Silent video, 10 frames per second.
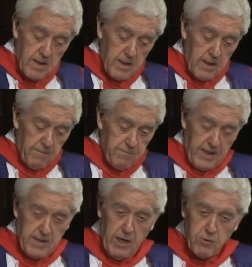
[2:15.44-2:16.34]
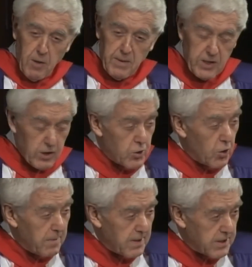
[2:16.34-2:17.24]
affect our common
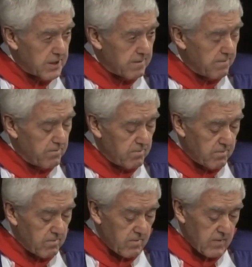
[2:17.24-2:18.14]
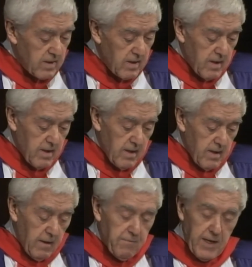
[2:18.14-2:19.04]
enjoyments,
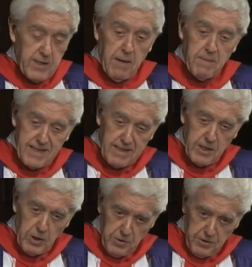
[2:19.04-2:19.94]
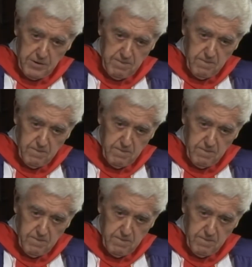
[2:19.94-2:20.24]
affect our mental health.